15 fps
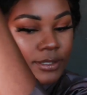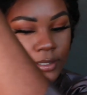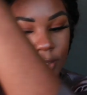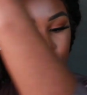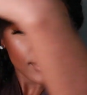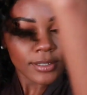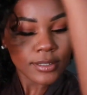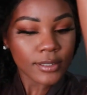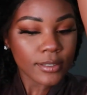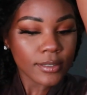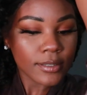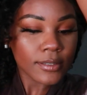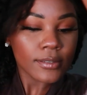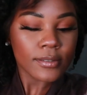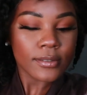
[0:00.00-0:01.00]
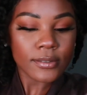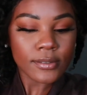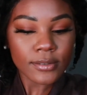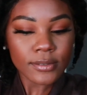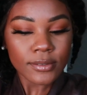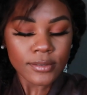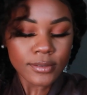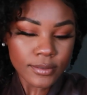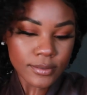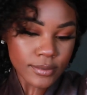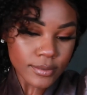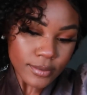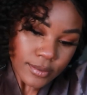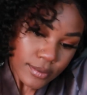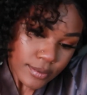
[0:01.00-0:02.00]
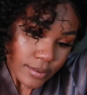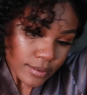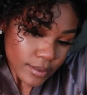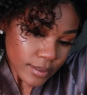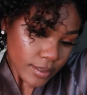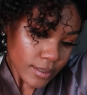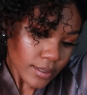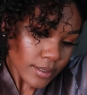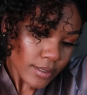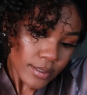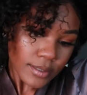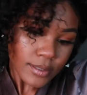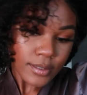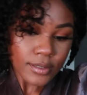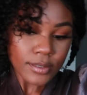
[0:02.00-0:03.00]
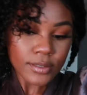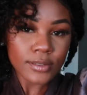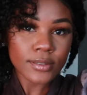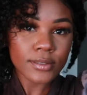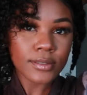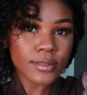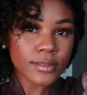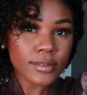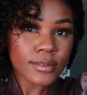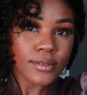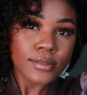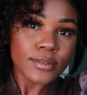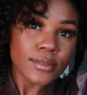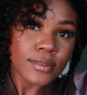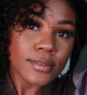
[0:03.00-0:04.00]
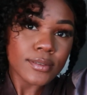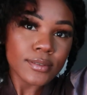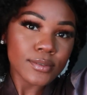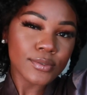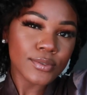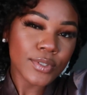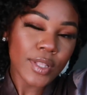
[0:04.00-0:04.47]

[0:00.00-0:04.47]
Nobody speaks.